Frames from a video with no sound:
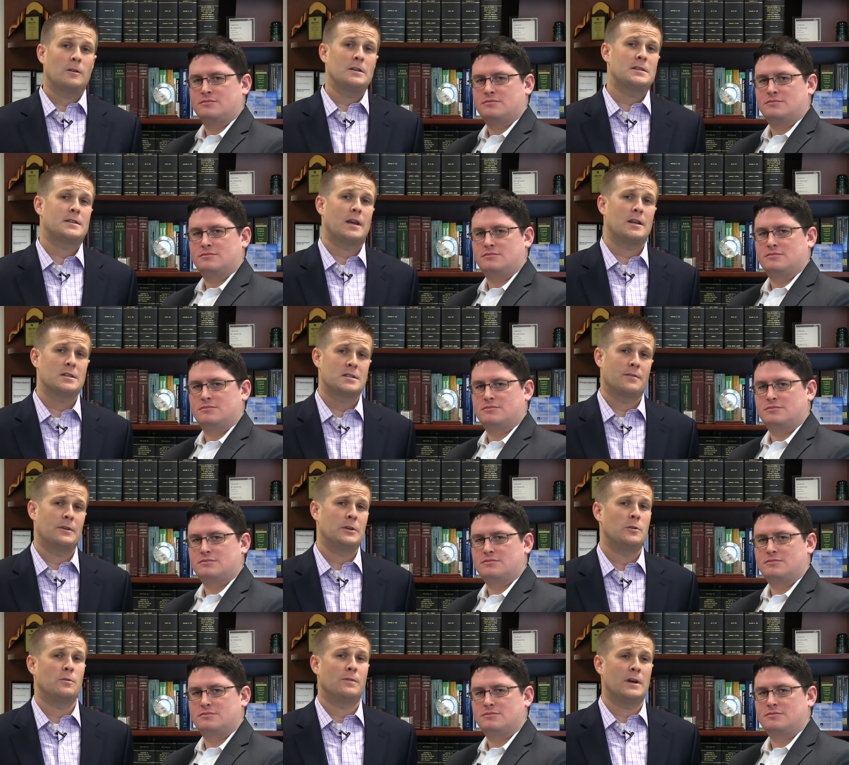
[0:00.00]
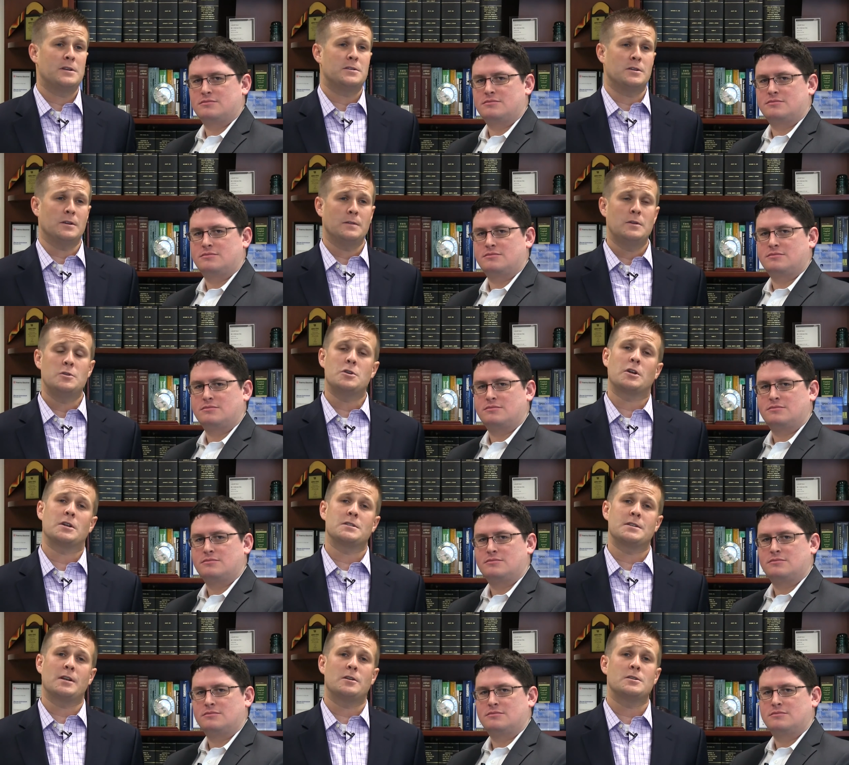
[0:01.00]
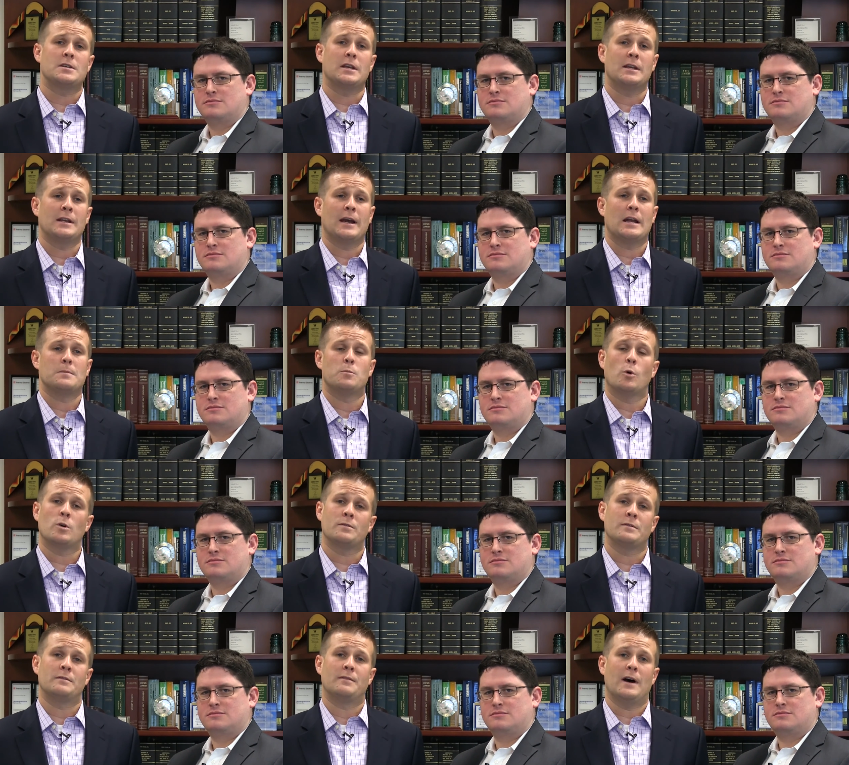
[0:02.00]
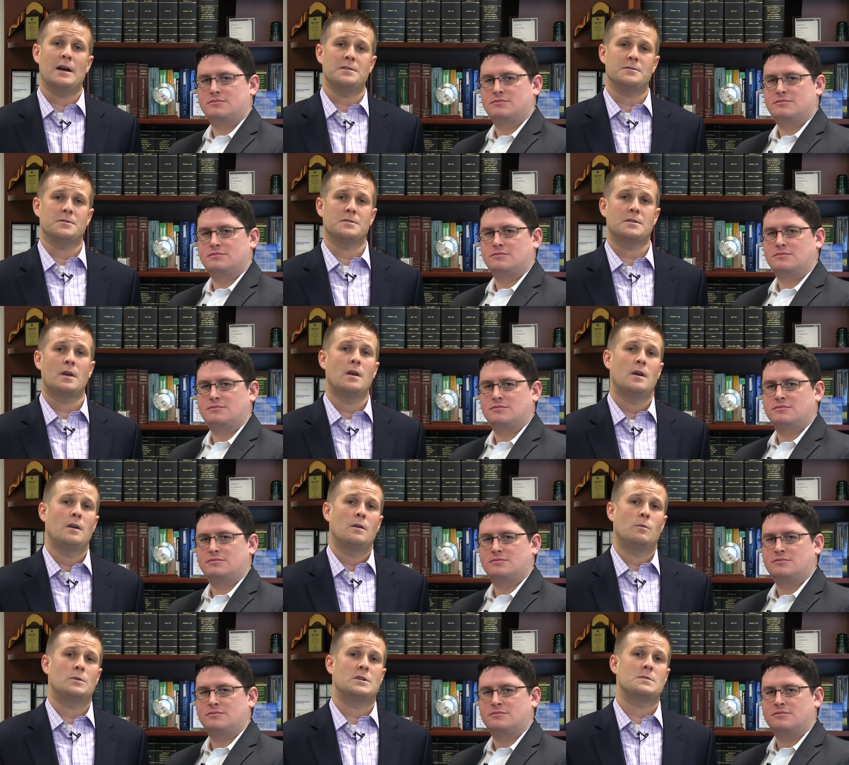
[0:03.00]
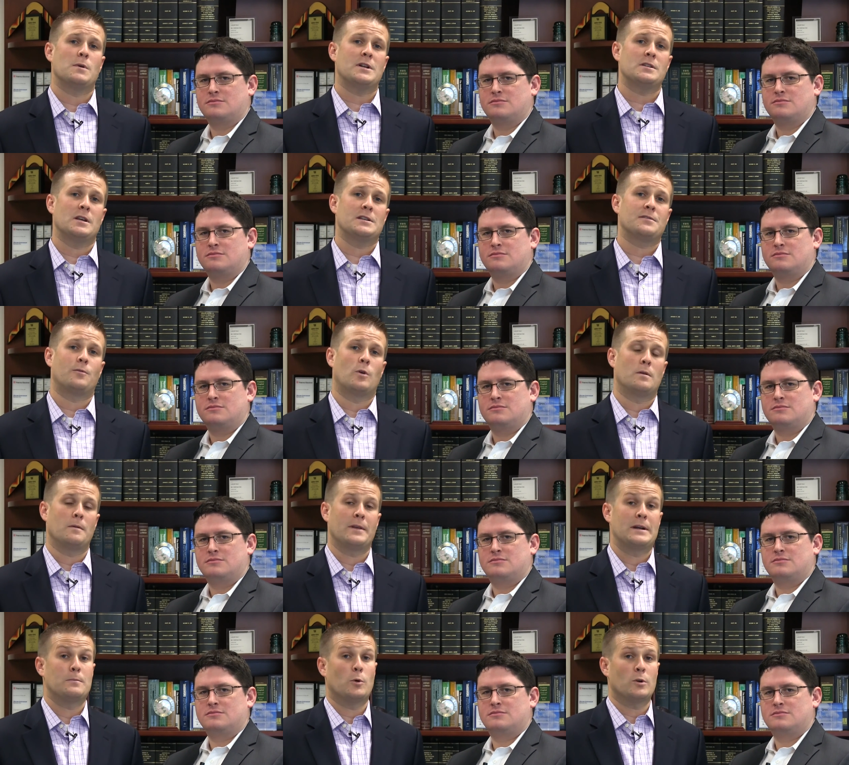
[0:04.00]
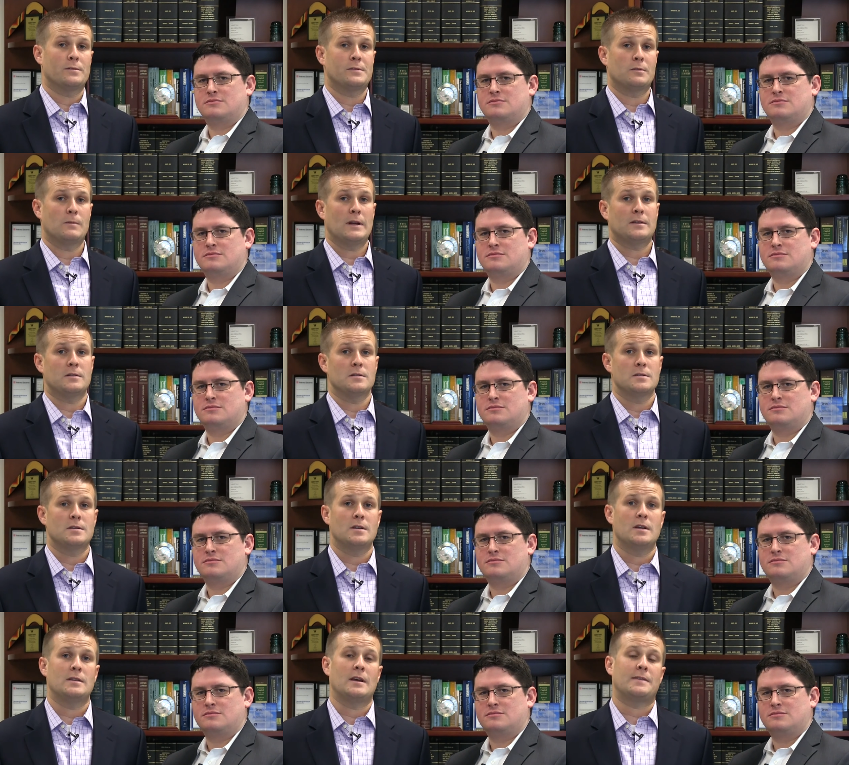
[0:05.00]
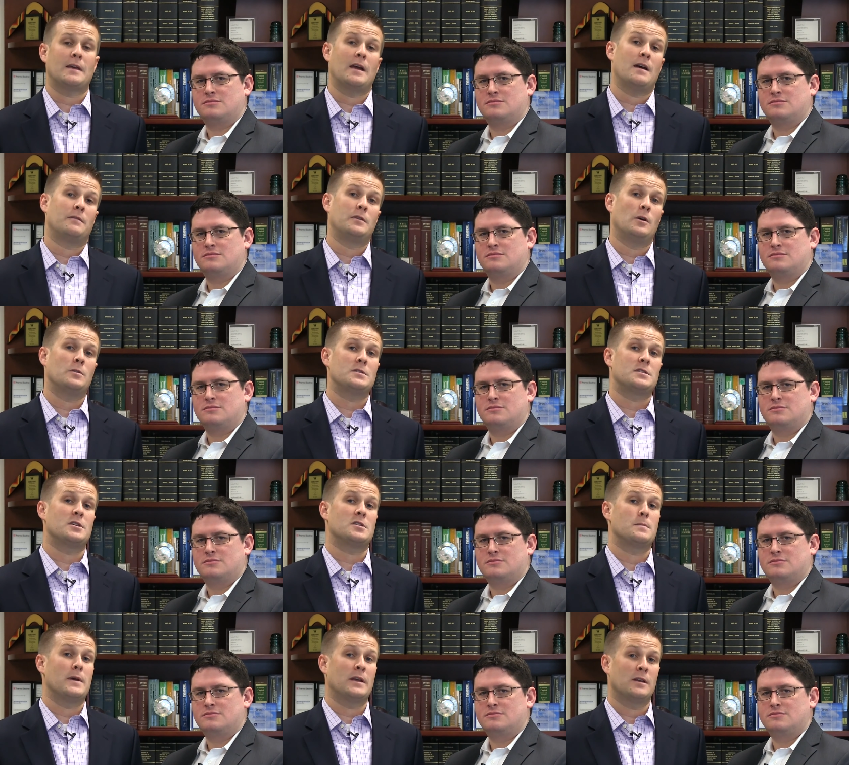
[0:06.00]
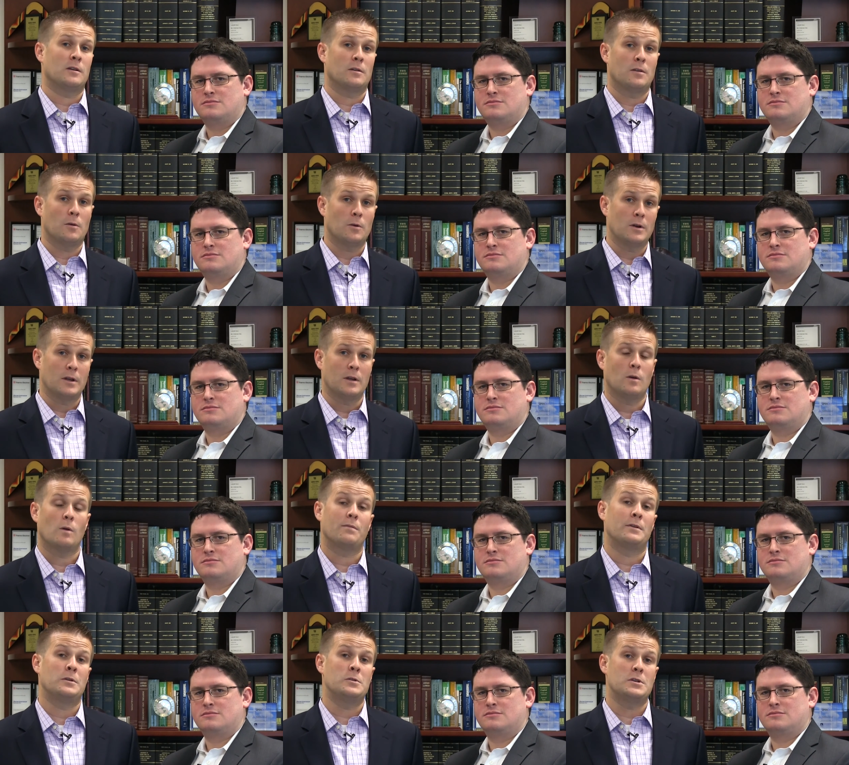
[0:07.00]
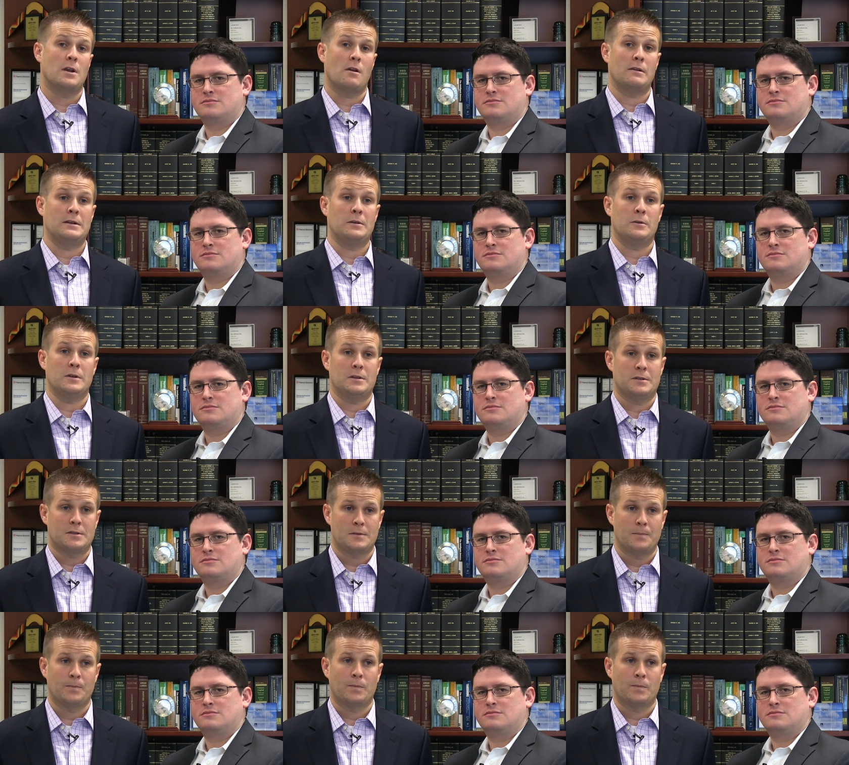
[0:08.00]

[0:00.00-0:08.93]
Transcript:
Speaker 1: early stages of a new venture, you should consider seeking out a board of advisors, which is much less formal than a board of directors, in that they have no decision-making authority or fiduciary duties.